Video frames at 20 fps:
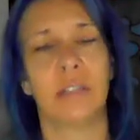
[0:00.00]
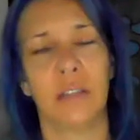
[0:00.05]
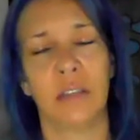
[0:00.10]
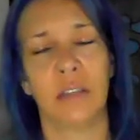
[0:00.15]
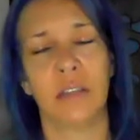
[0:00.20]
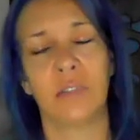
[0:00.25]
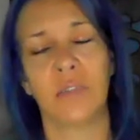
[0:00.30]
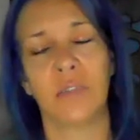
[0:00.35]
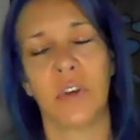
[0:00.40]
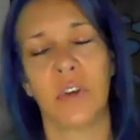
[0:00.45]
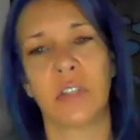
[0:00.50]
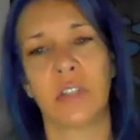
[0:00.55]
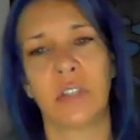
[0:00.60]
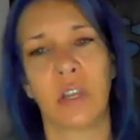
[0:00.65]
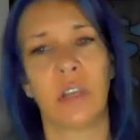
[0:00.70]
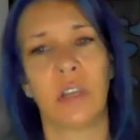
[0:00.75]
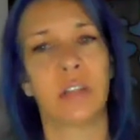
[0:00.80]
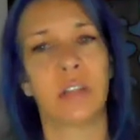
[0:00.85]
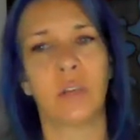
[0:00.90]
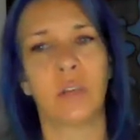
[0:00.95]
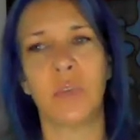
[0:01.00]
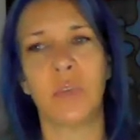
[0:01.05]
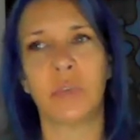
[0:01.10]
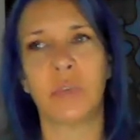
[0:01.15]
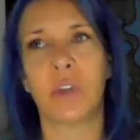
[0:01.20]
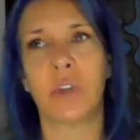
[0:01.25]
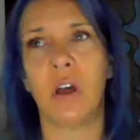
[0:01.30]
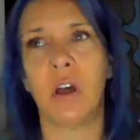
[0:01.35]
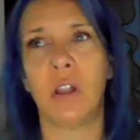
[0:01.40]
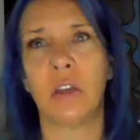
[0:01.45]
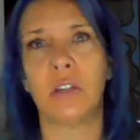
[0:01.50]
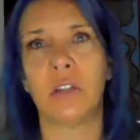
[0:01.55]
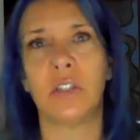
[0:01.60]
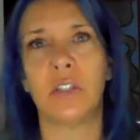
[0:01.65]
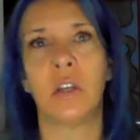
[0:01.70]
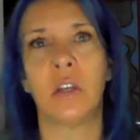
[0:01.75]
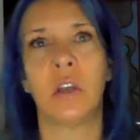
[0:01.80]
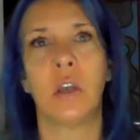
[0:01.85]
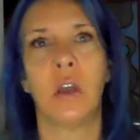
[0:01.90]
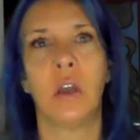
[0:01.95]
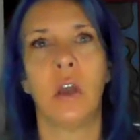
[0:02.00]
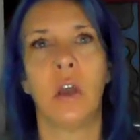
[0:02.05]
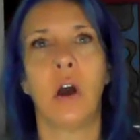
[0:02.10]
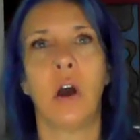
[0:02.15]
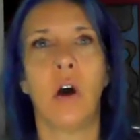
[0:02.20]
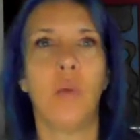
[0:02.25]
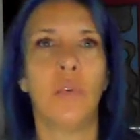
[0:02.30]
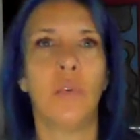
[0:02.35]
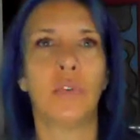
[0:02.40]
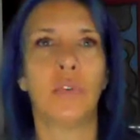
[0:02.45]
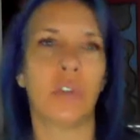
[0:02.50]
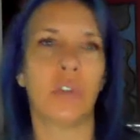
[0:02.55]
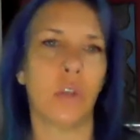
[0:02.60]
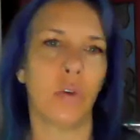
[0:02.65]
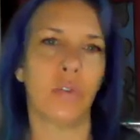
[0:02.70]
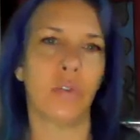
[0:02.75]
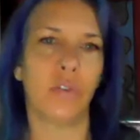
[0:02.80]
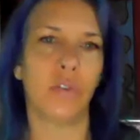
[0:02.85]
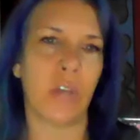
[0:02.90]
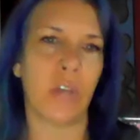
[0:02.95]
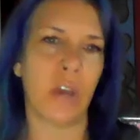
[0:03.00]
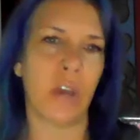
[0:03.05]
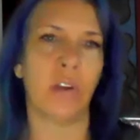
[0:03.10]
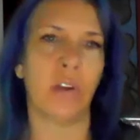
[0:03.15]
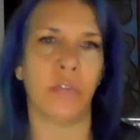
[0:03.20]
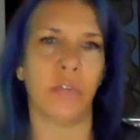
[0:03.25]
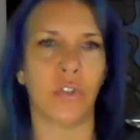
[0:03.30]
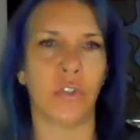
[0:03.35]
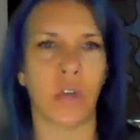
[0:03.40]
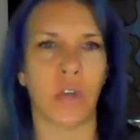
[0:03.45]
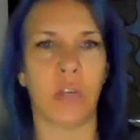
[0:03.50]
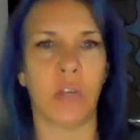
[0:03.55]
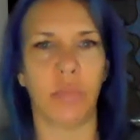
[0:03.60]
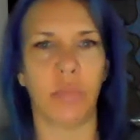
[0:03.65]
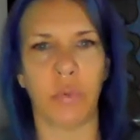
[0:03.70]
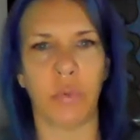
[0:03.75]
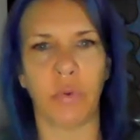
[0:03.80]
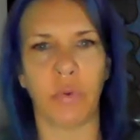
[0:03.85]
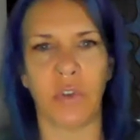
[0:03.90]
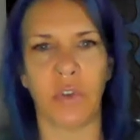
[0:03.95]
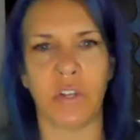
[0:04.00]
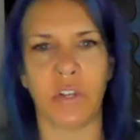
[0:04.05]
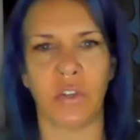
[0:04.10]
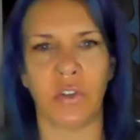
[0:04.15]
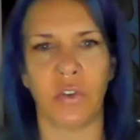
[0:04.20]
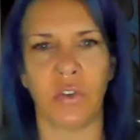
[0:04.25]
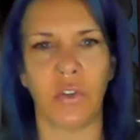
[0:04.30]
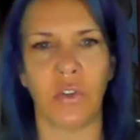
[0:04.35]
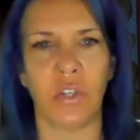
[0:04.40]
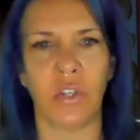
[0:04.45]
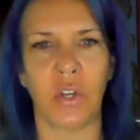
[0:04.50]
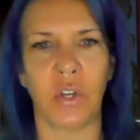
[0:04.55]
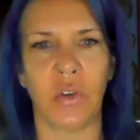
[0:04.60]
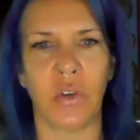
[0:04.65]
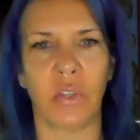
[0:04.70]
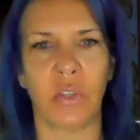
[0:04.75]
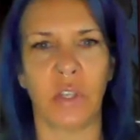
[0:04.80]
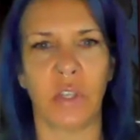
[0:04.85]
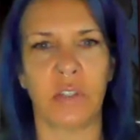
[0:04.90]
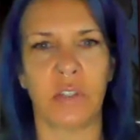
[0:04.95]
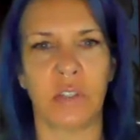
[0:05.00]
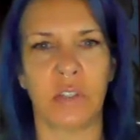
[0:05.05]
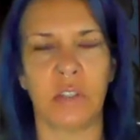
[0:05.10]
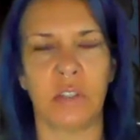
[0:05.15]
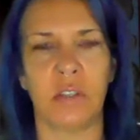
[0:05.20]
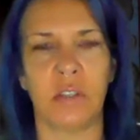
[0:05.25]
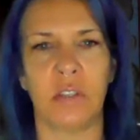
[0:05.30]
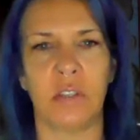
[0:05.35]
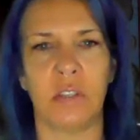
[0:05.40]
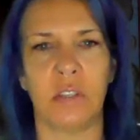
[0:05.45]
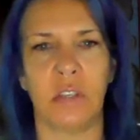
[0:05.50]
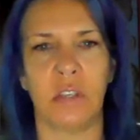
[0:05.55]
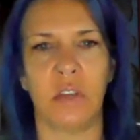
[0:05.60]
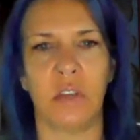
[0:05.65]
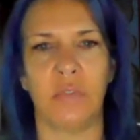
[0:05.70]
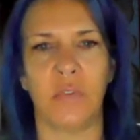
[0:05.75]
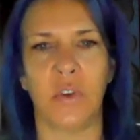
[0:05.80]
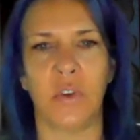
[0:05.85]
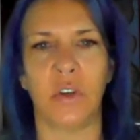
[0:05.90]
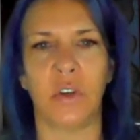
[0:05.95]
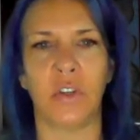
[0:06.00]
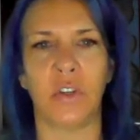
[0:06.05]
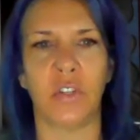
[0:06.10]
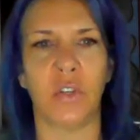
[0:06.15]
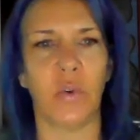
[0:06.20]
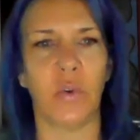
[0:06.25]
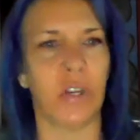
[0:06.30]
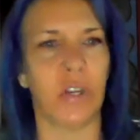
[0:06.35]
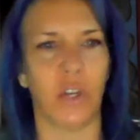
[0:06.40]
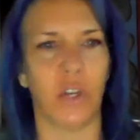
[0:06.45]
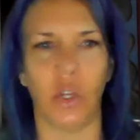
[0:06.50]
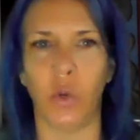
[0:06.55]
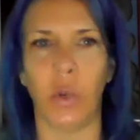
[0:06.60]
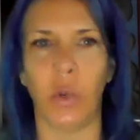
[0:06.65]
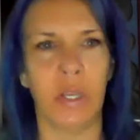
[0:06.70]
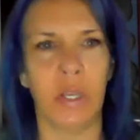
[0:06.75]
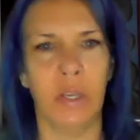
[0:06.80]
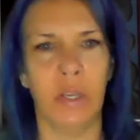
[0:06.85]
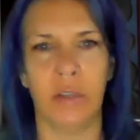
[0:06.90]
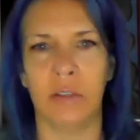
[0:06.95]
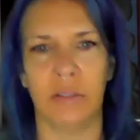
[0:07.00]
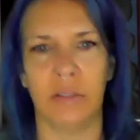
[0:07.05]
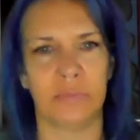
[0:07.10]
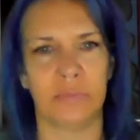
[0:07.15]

It is very exciting. And sometimes college almost slows you down if you're trying to be a professional. You know, it's, if you're going to do it, do it.